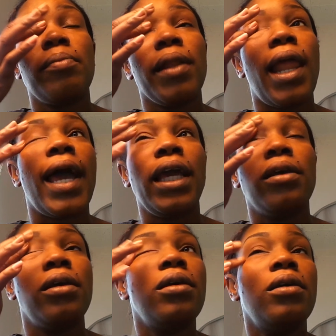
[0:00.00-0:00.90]
some
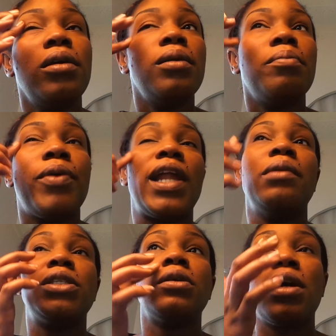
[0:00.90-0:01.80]
light.
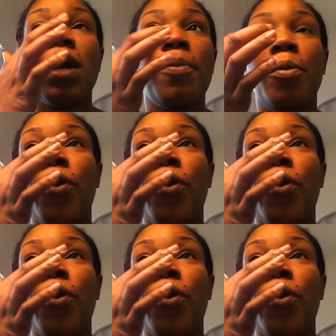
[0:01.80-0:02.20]
Probably a couple